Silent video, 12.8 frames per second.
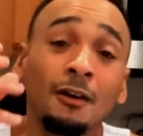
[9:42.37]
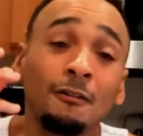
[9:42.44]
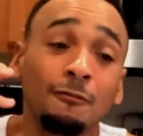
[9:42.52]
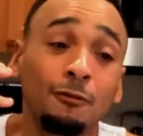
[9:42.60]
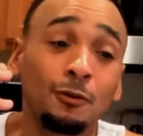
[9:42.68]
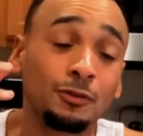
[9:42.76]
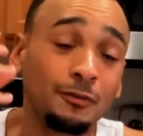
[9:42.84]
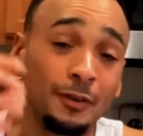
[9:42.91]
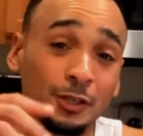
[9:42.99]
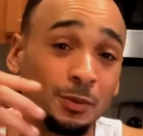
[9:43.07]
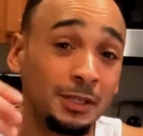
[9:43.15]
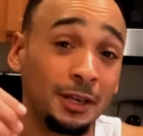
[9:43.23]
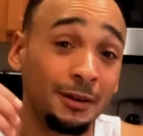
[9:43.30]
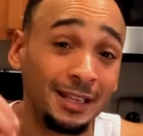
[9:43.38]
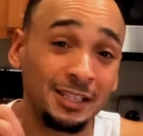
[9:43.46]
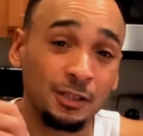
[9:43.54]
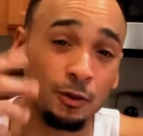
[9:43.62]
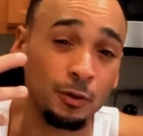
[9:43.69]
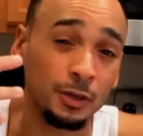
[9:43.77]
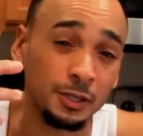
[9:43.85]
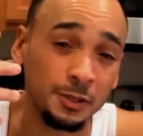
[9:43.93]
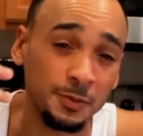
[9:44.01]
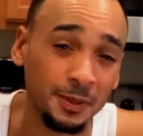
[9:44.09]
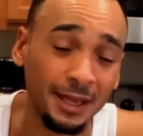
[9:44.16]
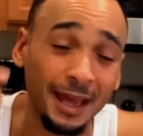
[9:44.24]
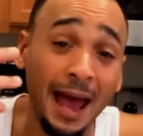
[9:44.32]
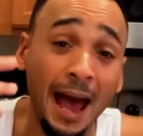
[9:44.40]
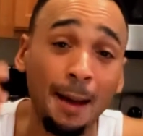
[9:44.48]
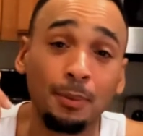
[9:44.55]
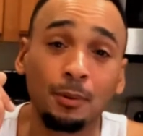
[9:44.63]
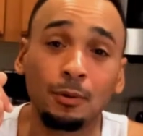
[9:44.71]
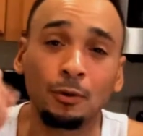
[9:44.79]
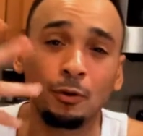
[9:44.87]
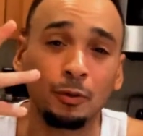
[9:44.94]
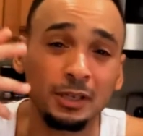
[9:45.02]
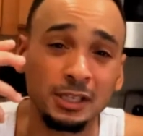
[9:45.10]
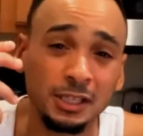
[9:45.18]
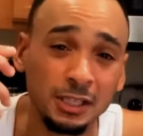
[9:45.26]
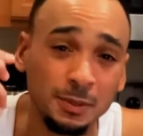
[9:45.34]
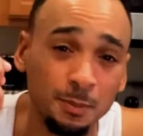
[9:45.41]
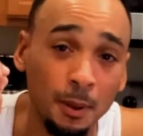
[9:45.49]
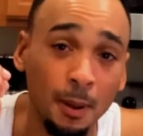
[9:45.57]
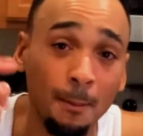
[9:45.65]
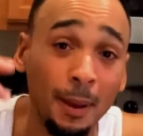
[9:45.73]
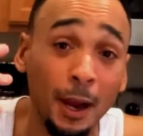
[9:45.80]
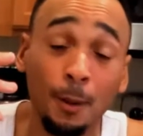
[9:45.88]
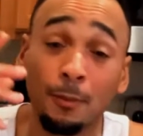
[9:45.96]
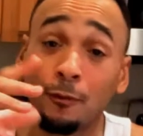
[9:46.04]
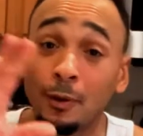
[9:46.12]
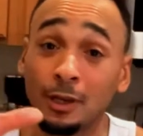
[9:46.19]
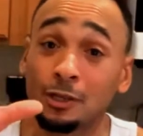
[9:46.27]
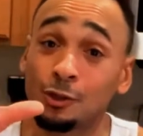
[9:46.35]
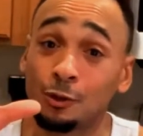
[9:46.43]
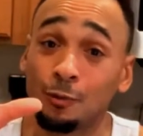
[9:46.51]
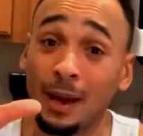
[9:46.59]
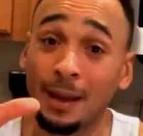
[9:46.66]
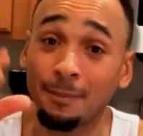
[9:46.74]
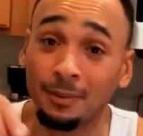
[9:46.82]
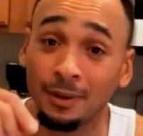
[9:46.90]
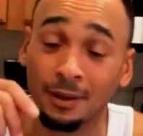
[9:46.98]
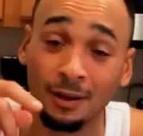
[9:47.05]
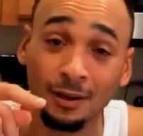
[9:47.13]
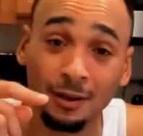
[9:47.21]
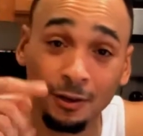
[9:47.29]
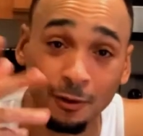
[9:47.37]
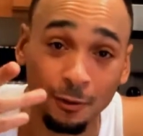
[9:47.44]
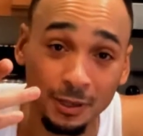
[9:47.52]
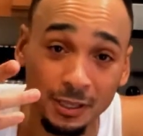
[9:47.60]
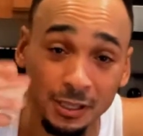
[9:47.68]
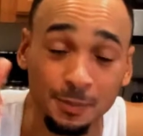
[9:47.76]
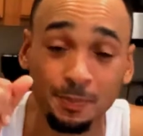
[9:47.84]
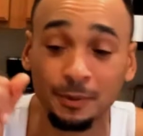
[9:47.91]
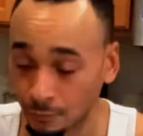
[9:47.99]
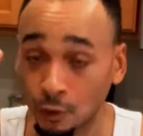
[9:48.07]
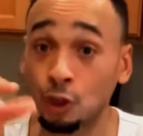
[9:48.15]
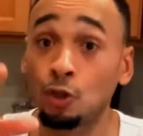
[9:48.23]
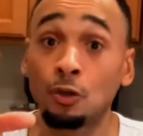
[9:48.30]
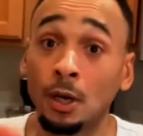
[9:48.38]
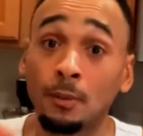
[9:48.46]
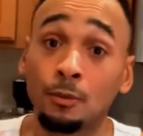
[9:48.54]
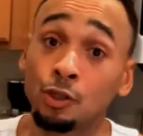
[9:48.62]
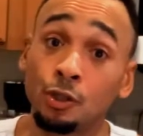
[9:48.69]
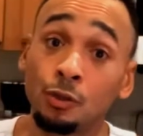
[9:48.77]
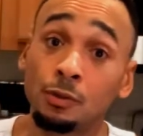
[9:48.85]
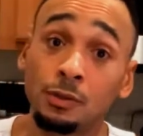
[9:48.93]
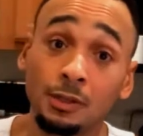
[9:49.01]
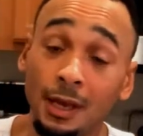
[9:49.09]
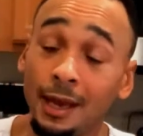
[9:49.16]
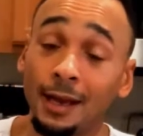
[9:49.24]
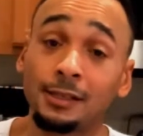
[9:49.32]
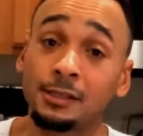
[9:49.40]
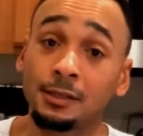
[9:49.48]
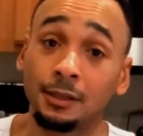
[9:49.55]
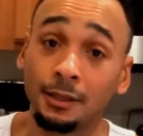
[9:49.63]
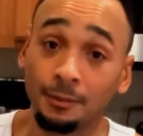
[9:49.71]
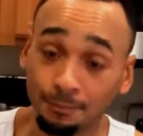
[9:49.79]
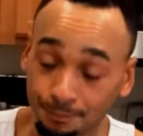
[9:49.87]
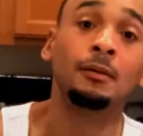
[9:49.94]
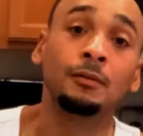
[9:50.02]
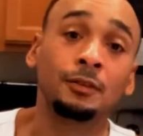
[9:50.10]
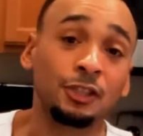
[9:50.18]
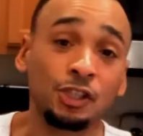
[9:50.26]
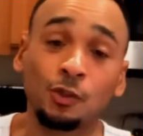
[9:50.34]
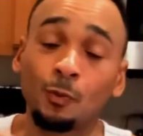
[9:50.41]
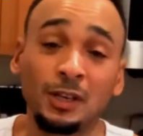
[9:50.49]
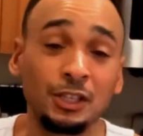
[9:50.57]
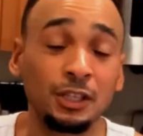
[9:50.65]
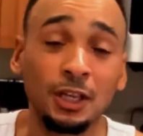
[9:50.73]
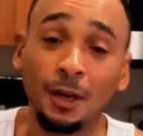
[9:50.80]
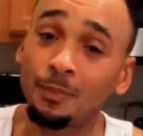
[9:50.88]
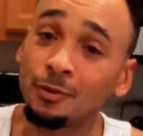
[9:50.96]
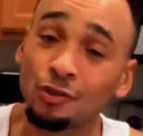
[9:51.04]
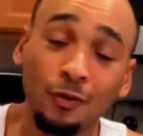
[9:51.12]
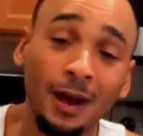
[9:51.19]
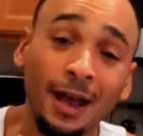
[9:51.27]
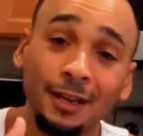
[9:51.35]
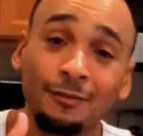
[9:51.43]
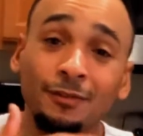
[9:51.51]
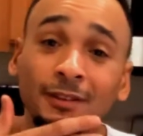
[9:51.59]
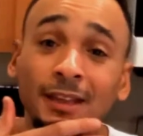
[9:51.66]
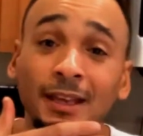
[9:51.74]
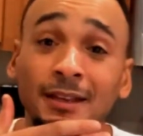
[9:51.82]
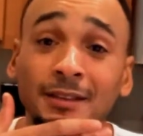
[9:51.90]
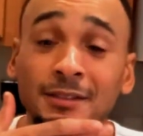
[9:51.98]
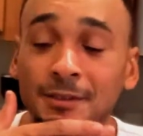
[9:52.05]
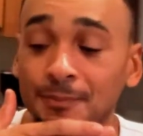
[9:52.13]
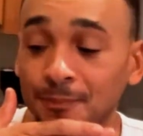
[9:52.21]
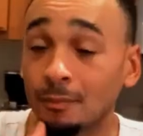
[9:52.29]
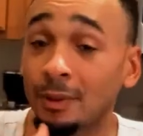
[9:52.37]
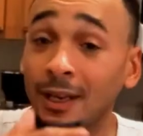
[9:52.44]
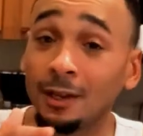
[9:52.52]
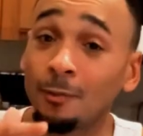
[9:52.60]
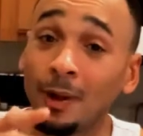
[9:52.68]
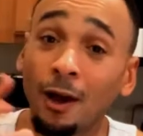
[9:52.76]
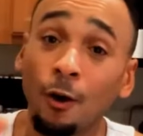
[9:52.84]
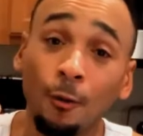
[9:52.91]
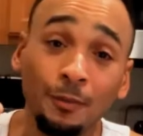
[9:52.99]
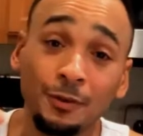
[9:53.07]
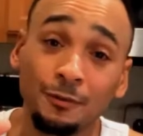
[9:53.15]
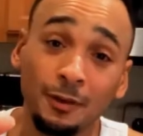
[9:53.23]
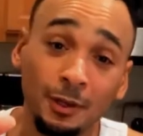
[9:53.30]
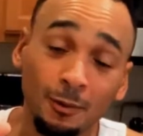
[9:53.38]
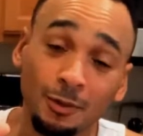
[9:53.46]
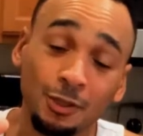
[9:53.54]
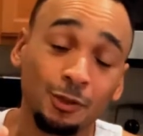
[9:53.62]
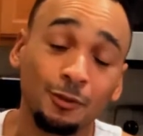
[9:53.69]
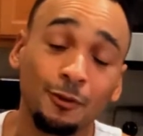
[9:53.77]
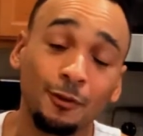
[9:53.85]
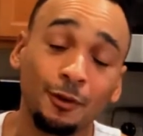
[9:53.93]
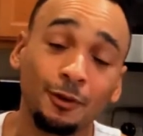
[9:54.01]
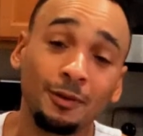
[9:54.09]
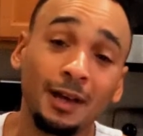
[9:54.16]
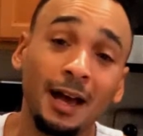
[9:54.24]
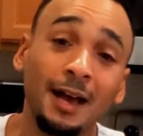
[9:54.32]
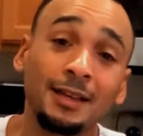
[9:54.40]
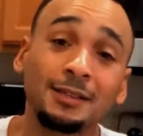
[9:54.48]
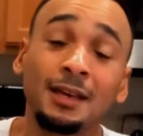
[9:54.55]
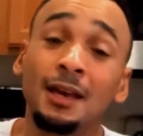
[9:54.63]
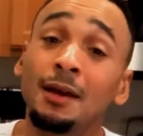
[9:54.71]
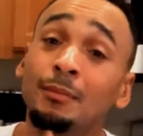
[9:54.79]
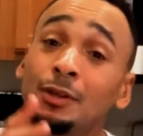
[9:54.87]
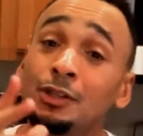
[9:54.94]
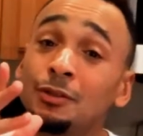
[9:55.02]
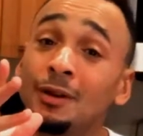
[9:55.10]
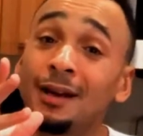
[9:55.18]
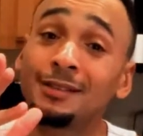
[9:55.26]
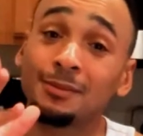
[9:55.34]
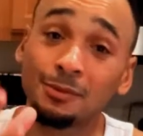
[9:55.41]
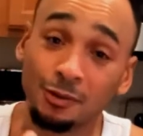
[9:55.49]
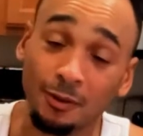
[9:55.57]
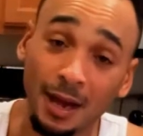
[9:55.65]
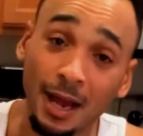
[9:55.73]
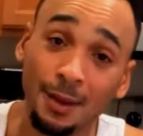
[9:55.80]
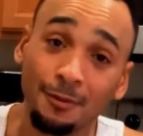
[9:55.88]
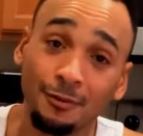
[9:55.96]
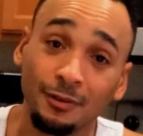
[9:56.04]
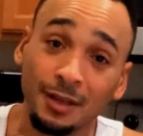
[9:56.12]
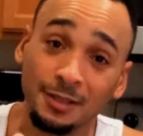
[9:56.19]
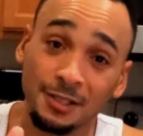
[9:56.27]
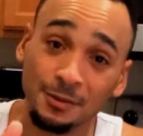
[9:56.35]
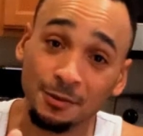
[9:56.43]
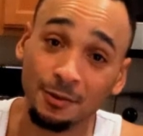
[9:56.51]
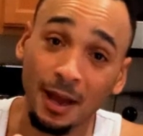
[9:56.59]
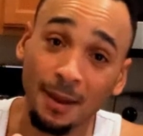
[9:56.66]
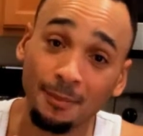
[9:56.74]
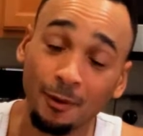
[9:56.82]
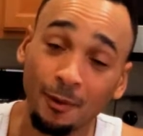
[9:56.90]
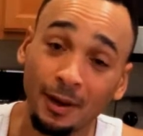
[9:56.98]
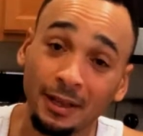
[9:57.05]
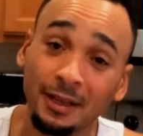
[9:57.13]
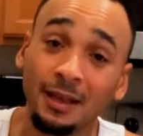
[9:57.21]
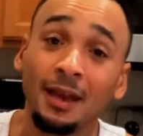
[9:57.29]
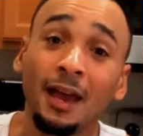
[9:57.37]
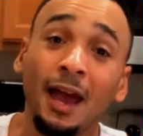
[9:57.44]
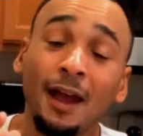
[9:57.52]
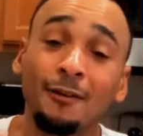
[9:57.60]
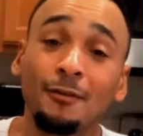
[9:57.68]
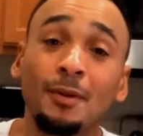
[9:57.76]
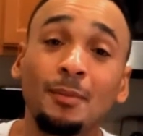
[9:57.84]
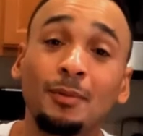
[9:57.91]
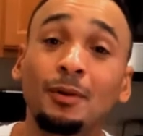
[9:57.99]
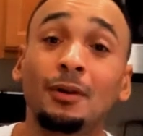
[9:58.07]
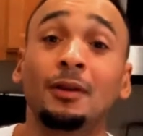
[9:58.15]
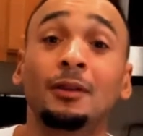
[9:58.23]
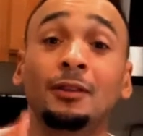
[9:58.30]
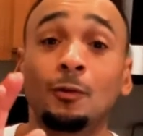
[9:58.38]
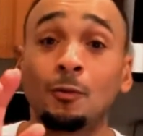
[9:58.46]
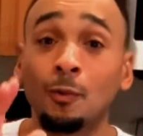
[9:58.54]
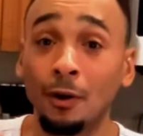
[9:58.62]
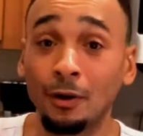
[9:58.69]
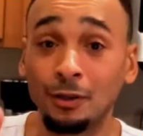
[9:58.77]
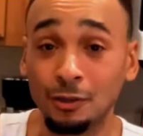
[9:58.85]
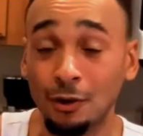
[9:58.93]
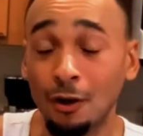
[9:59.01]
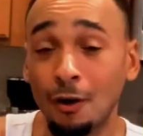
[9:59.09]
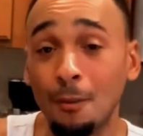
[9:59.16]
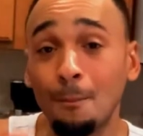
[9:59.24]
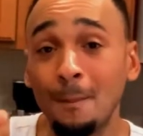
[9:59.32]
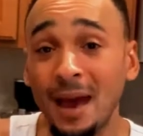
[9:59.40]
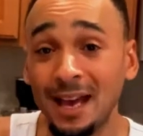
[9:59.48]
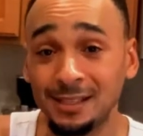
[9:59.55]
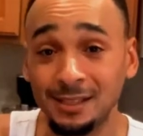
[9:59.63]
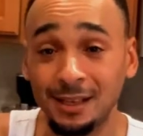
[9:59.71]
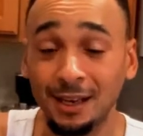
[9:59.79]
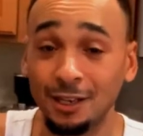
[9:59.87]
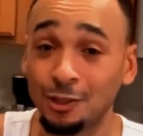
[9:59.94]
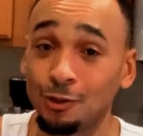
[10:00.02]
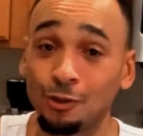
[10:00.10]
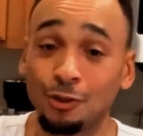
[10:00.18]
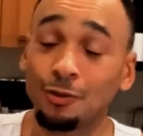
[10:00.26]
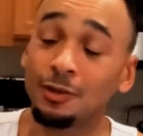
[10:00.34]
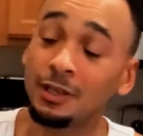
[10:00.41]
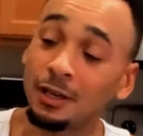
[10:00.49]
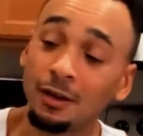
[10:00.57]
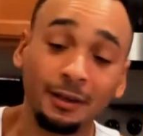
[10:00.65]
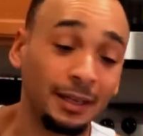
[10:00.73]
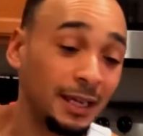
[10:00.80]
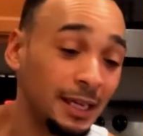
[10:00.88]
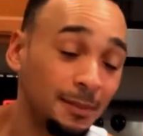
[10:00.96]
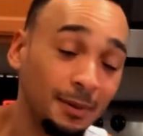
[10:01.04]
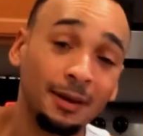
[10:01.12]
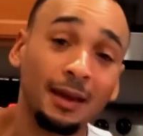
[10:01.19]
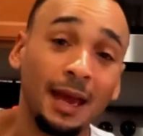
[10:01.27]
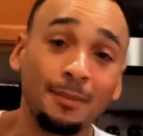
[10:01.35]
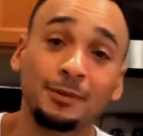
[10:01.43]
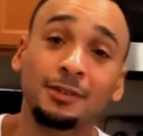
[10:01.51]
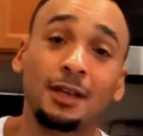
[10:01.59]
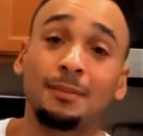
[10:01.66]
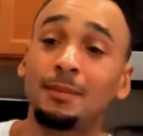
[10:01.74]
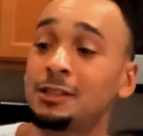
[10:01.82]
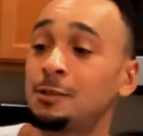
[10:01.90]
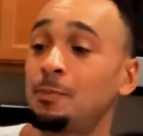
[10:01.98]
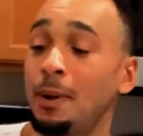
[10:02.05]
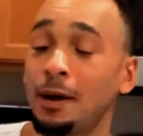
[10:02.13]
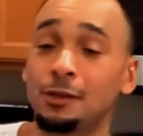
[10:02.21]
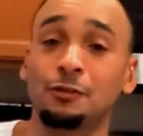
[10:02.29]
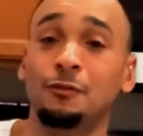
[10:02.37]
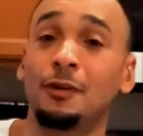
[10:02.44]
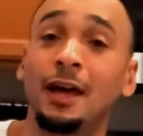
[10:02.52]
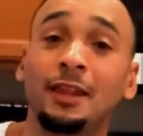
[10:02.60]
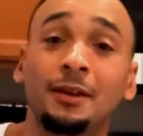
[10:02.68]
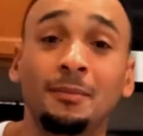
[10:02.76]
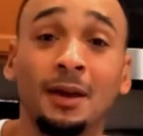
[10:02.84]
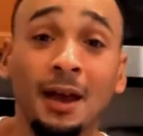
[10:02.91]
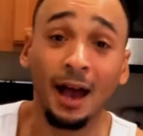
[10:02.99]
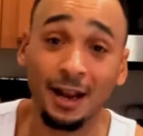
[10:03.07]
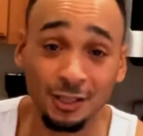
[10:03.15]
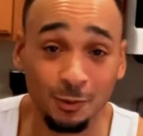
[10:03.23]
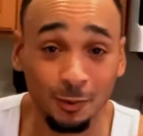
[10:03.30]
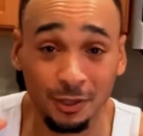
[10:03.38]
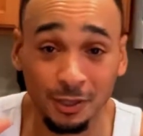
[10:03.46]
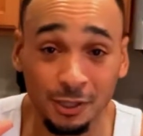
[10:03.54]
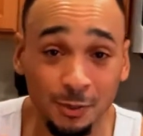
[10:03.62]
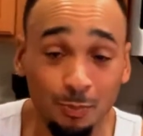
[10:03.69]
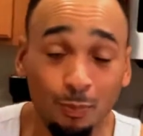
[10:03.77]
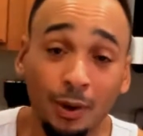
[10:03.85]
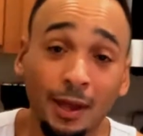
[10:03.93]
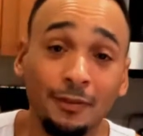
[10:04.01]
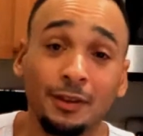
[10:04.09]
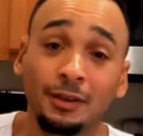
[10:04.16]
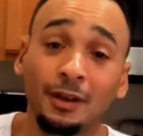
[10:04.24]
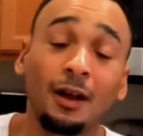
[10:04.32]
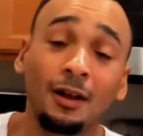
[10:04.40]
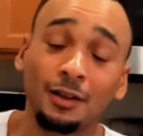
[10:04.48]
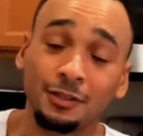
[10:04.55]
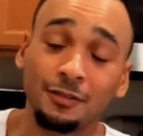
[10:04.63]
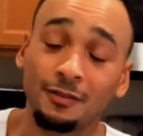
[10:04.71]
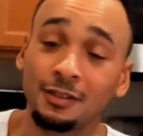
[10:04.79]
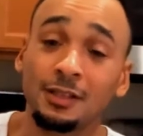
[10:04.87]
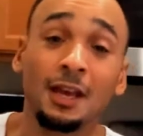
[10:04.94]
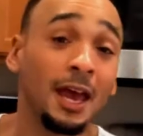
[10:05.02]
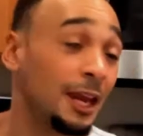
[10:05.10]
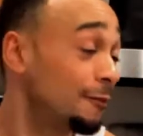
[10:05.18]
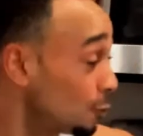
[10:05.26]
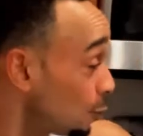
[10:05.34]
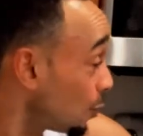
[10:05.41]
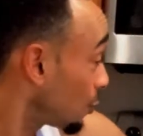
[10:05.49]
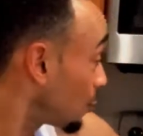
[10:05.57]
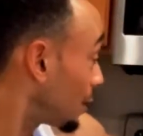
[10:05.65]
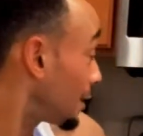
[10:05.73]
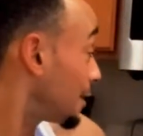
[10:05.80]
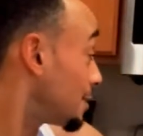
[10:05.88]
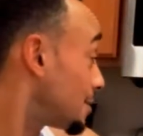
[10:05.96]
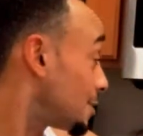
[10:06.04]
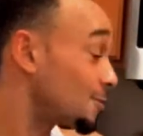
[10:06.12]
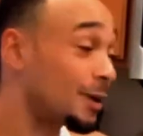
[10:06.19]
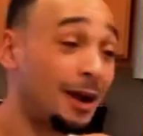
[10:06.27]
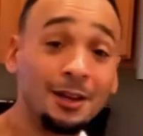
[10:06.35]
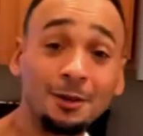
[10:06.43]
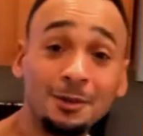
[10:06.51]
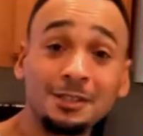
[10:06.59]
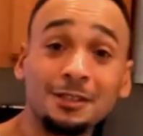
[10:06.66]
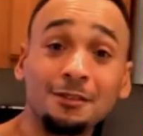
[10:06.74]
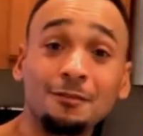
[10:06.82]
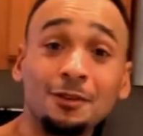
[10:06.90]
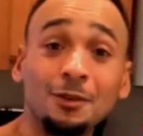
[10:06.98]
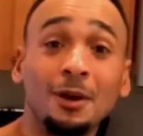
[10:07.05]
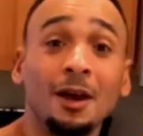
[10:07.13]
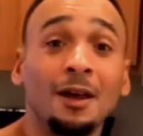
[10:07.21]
fruits or vegetables that are nice and crisp, like an apple, crisp. Pear before it gets too ripe, crisp. Cucumber's juice, excellent. Just switch it up and try different things. But anyway, I hope this video was useful for you guys. Make sure you guys subscribe if you're not subscribed already. And remember, the word is called Masticating juice. You can get on eBay, Amazon. I'm not sponsored by them. I just want to spread the knowledge of this. And if you're wondering what this is, right, I know it's in the view.